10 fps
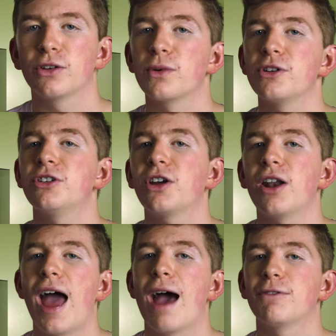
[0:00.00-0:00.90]
So we're just
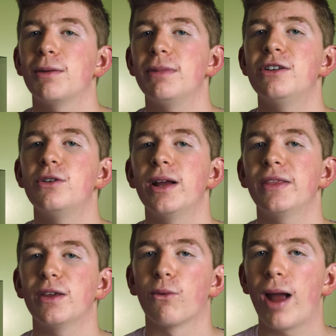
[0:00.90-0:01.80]
gonna have to be
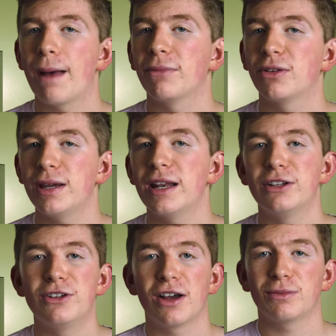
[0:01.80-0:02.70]
doing the RAM
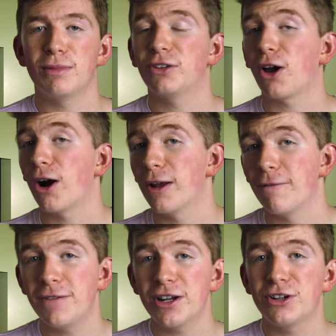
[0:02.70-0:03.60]
speed adjustments
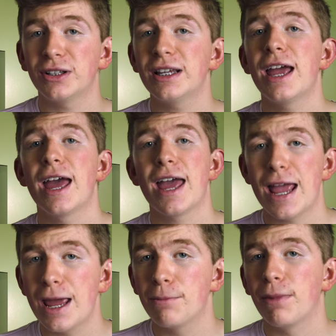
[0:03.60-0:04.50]
artificially
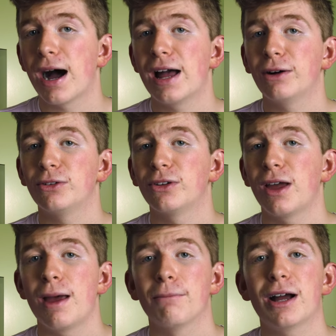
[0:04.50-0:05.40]
in BIOS